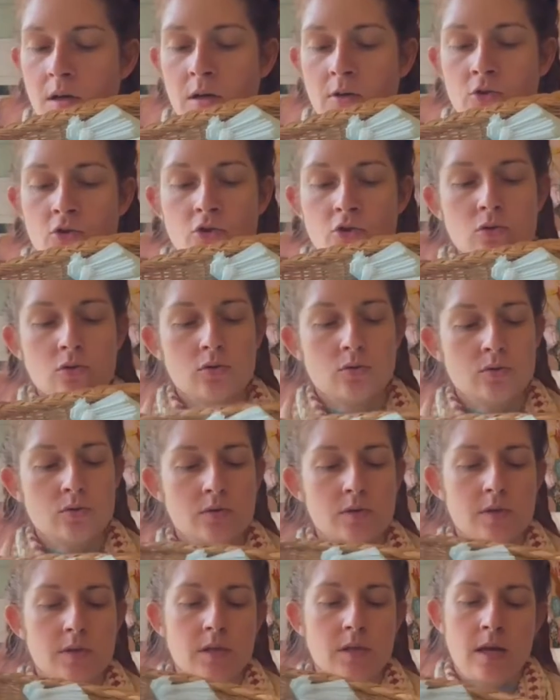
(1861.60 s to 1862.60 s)

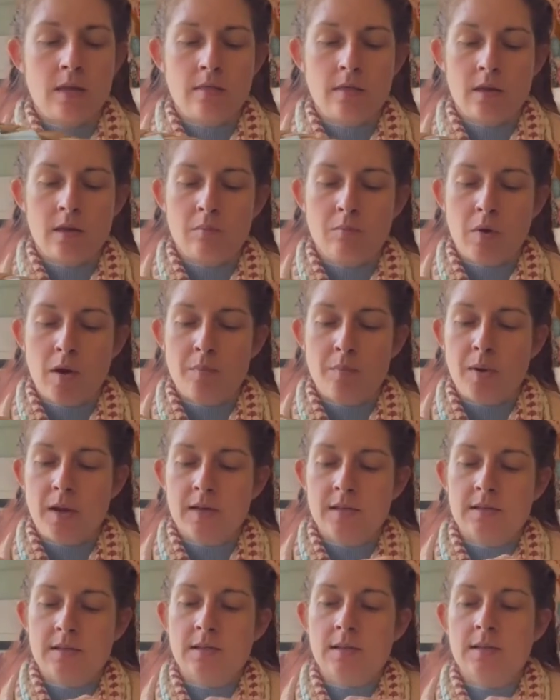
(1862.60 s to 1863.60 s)
jewels, and then my
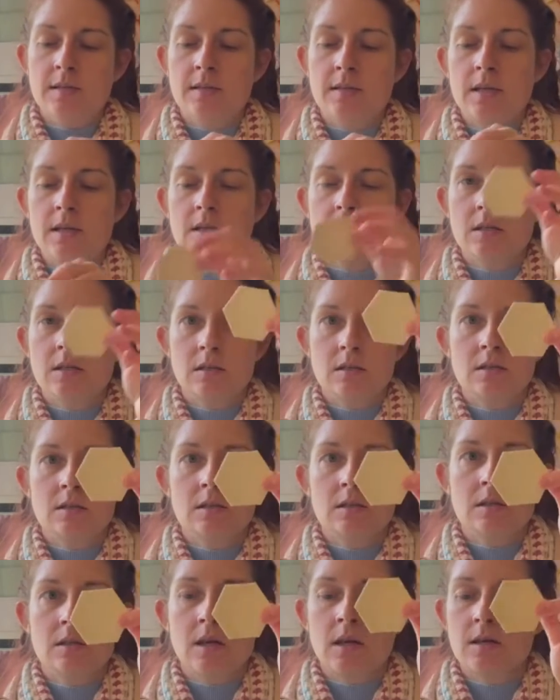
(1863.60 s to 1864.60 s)
basted
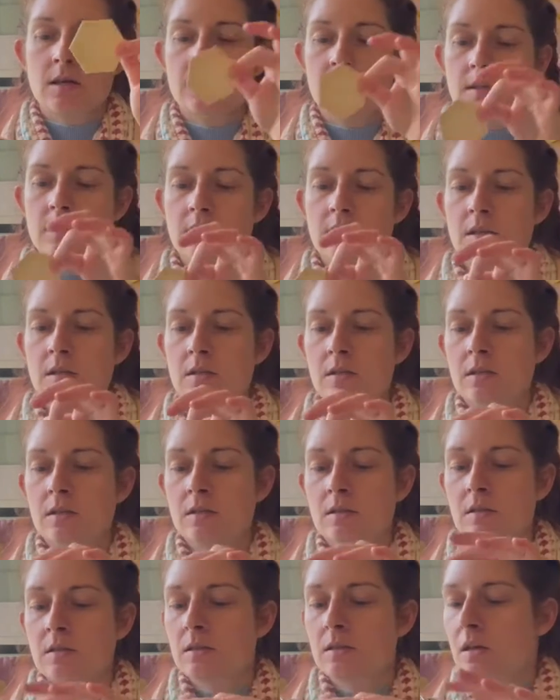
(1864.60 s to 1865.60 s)
centers, hexie
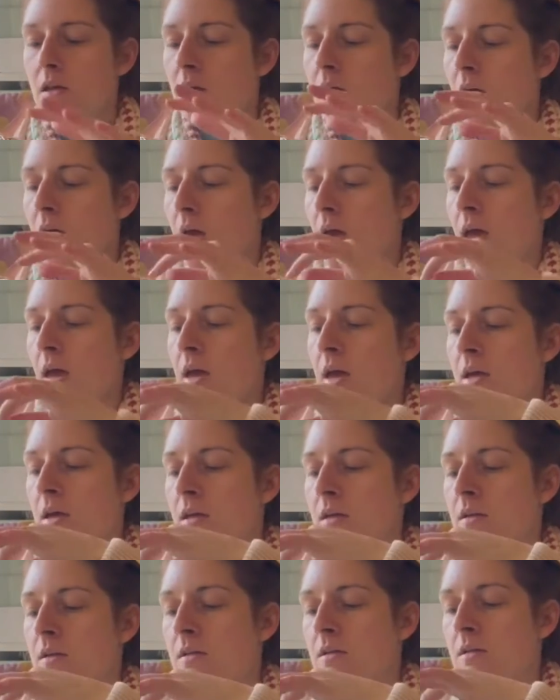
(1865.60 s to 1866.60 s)
centers,
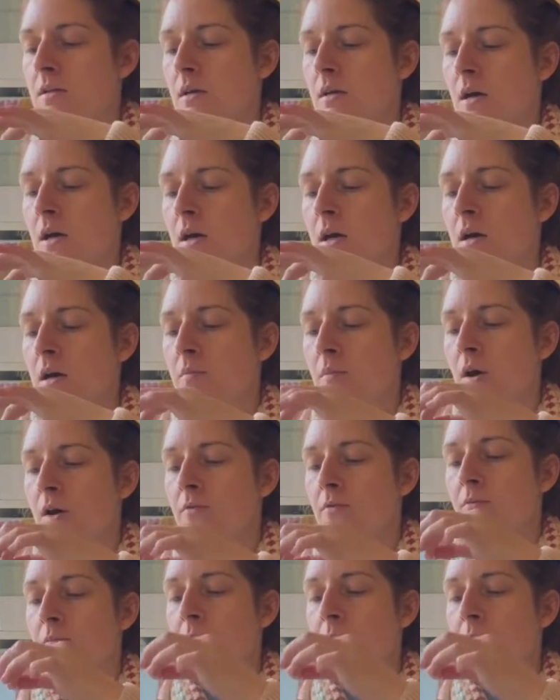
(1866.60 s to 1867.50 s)
and I've